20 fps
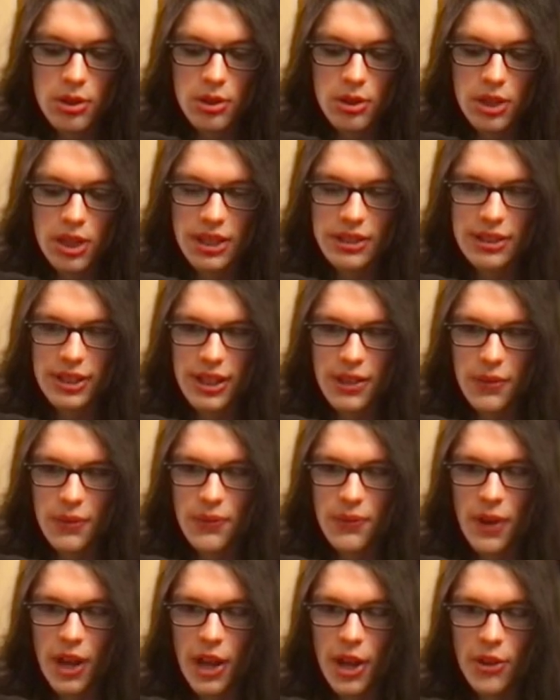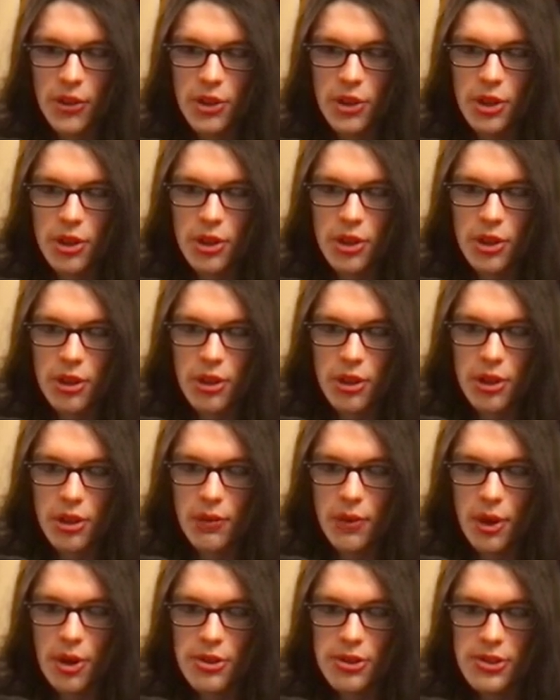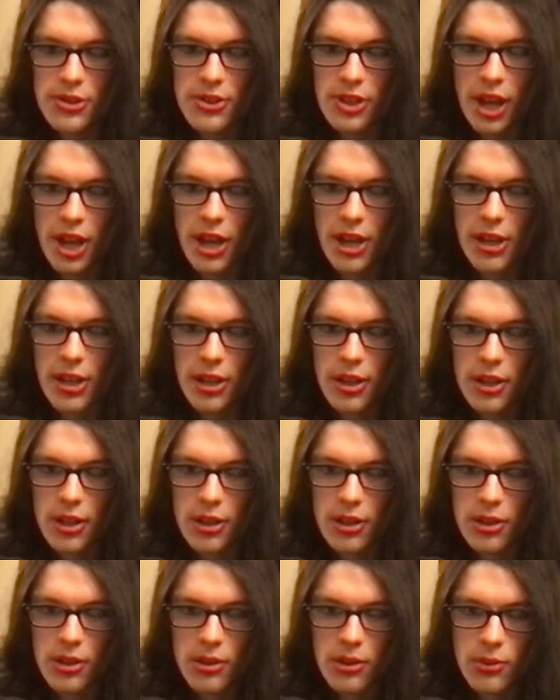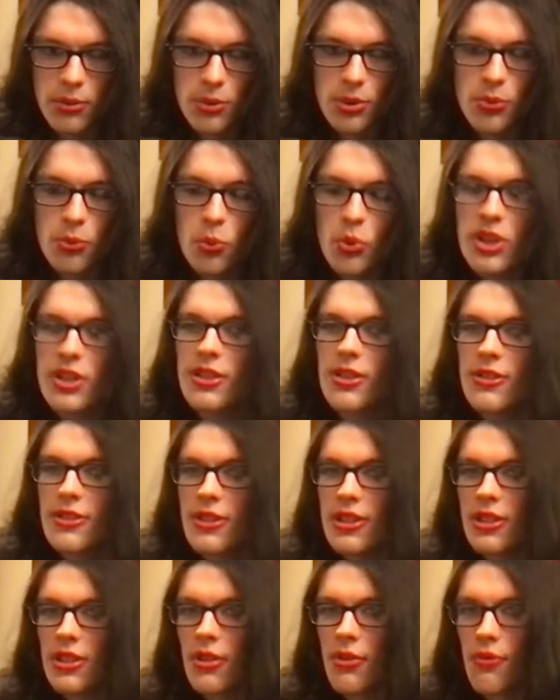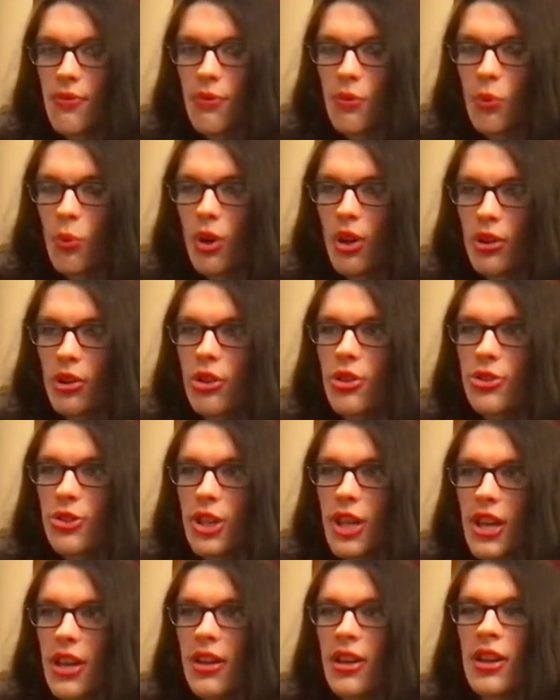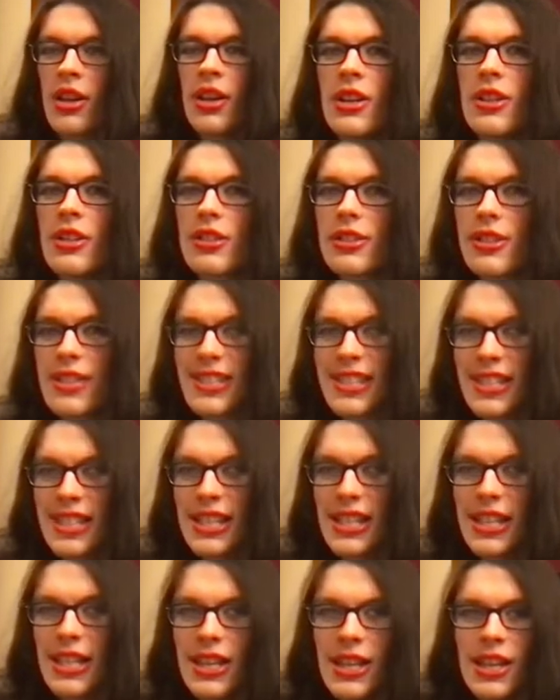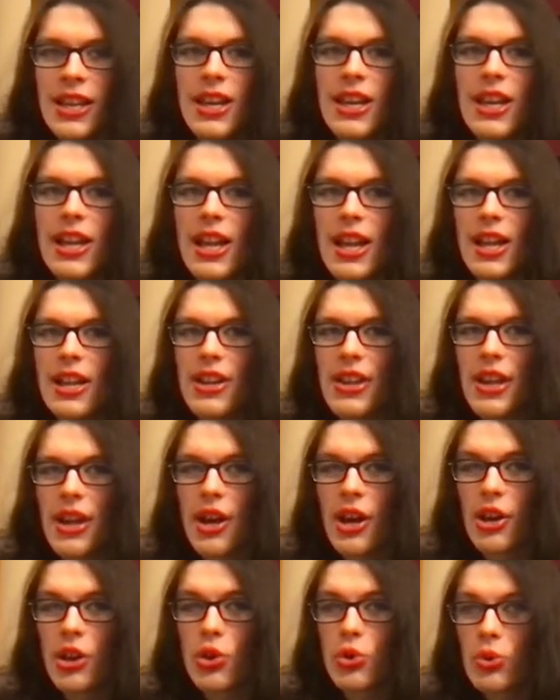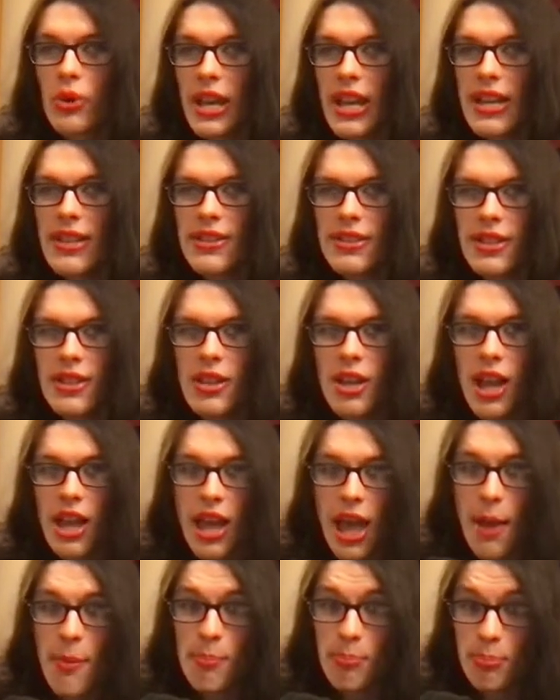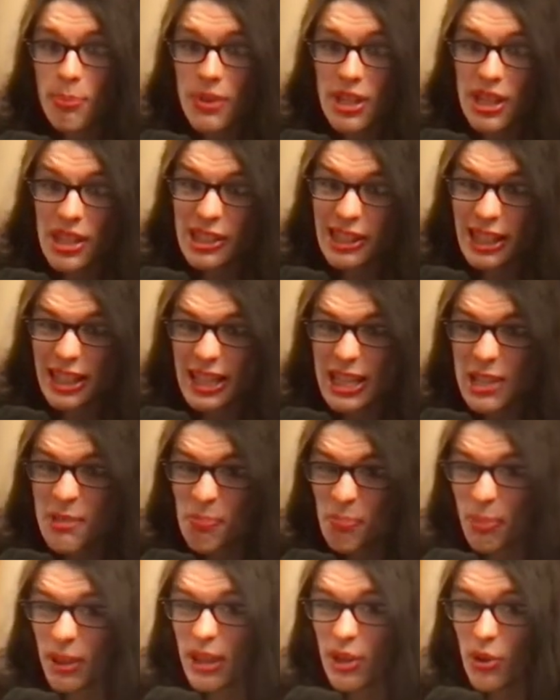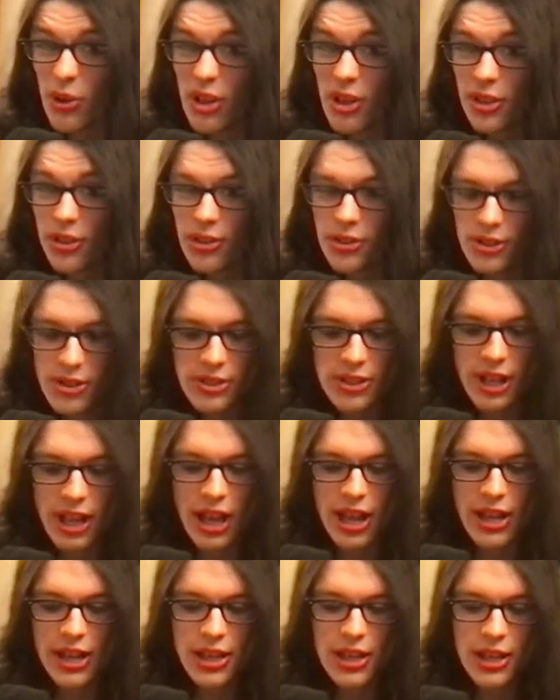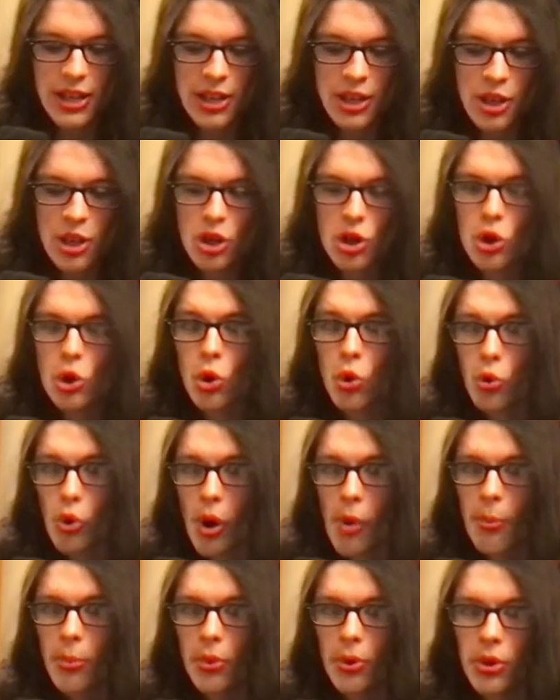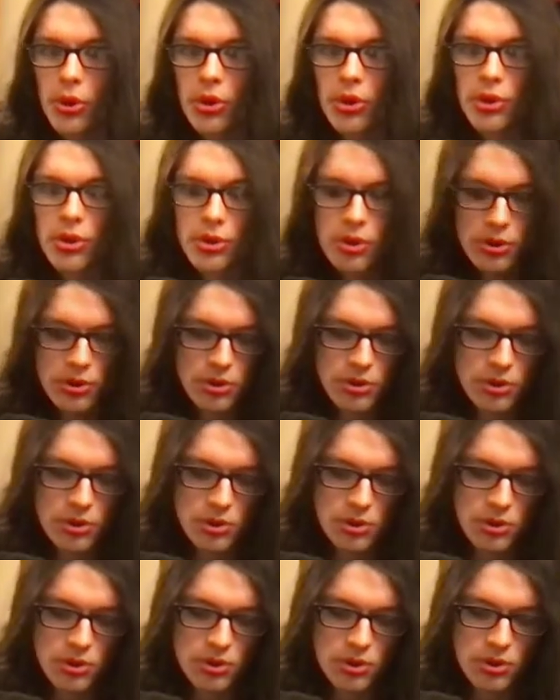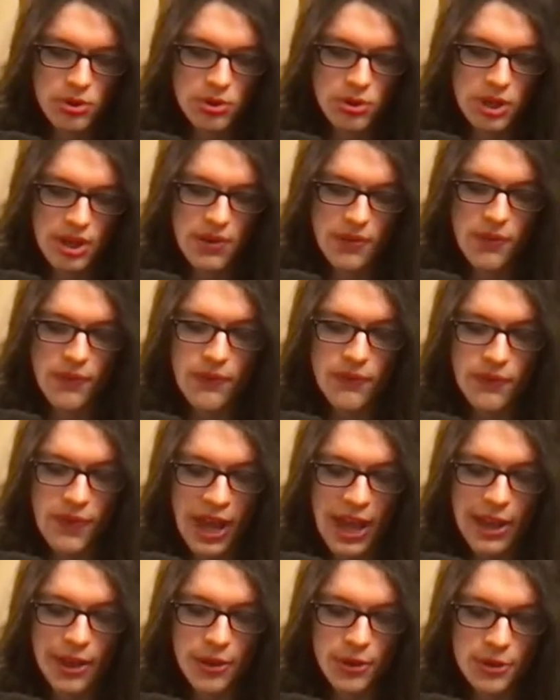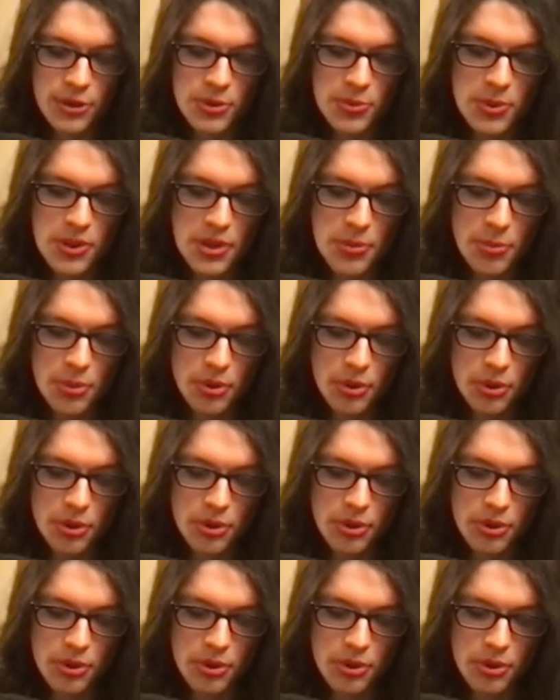and like failure of our society. We're witnessing what it looks like to see a great like imperial society crumble and fail its people.